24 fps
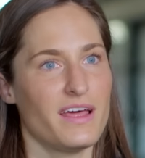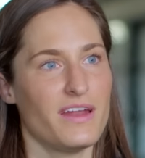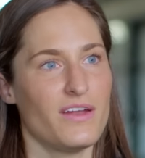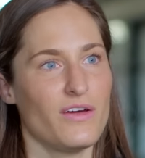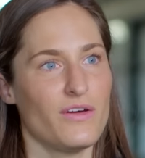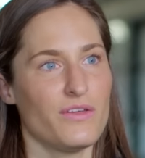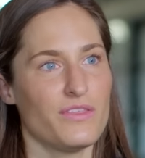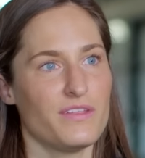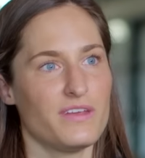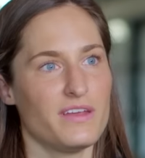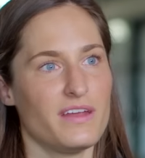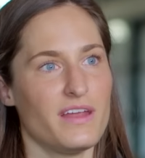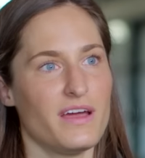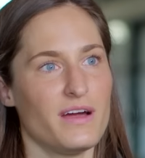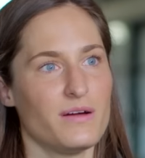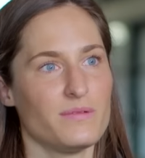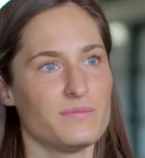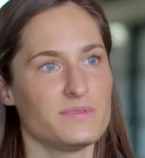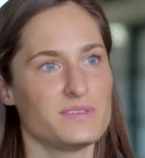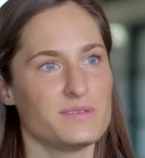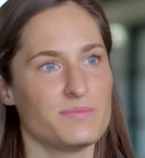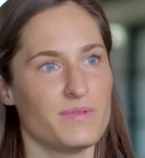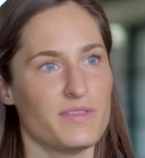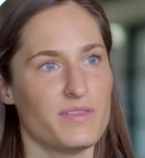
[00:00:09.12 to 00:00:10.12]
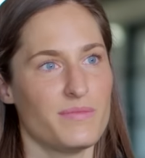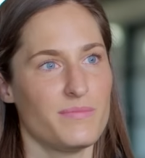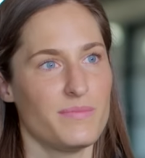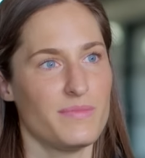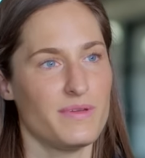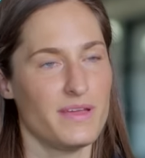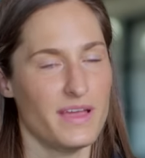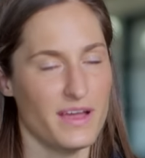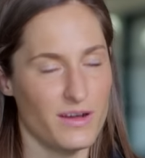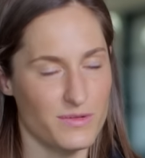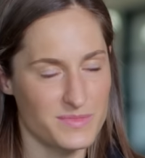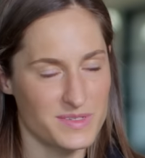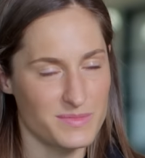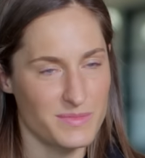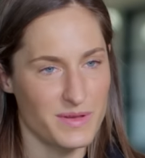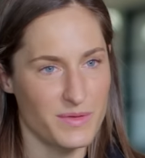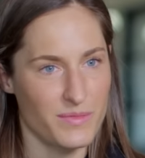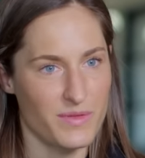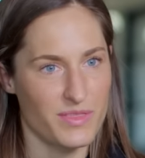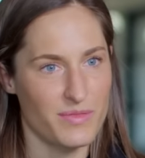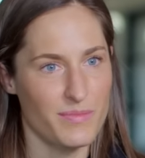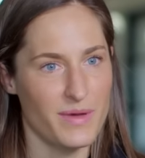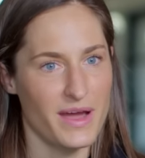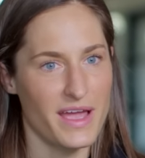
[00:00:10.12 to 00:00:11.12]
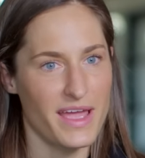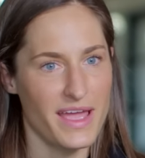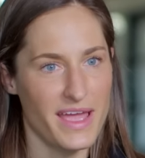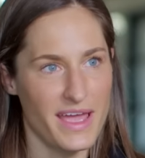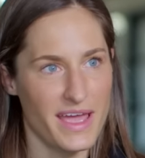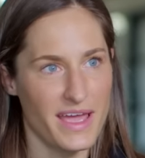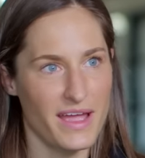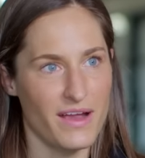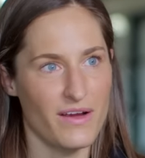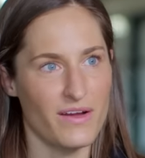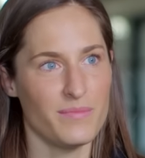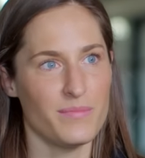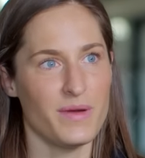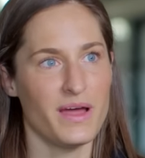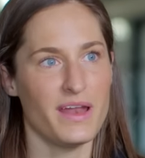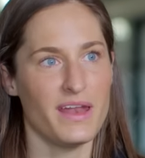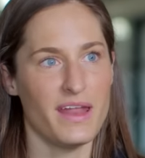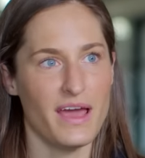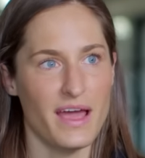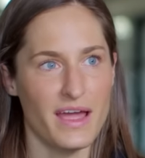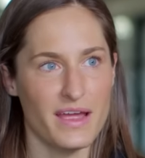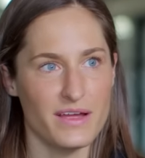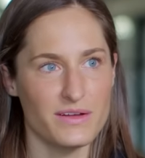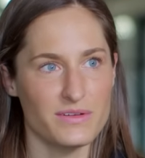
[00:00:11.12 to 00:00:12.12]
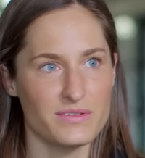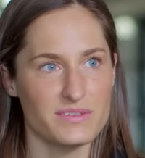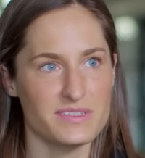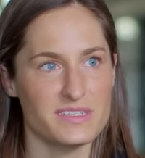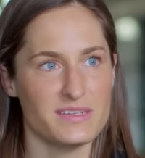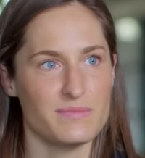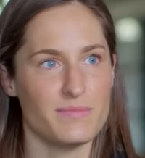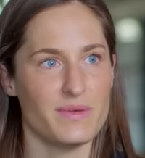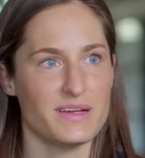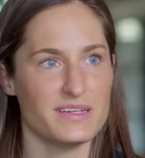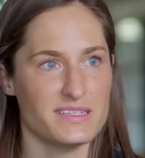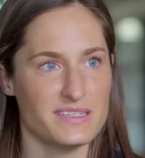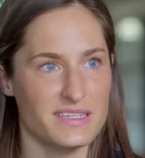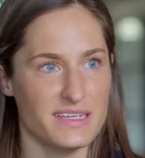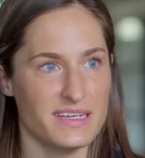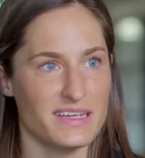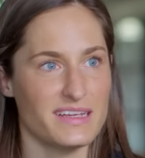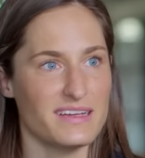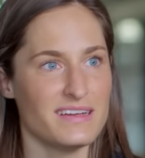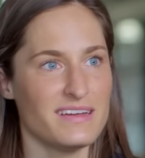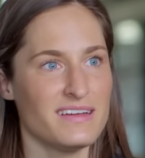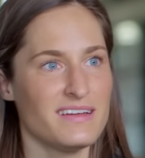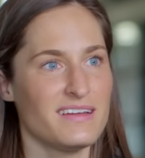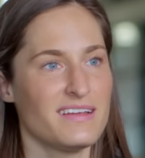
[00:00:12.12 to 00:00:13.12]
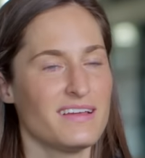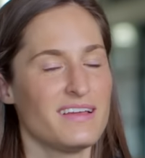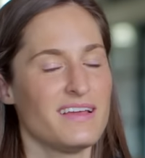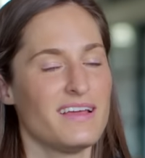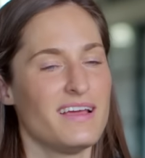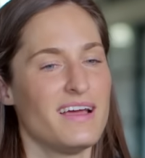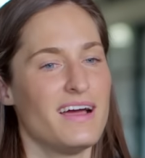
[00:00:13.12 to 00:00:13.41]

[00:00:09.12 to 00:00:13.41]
I know that it helps with helps me with my hair and my nails and my skin,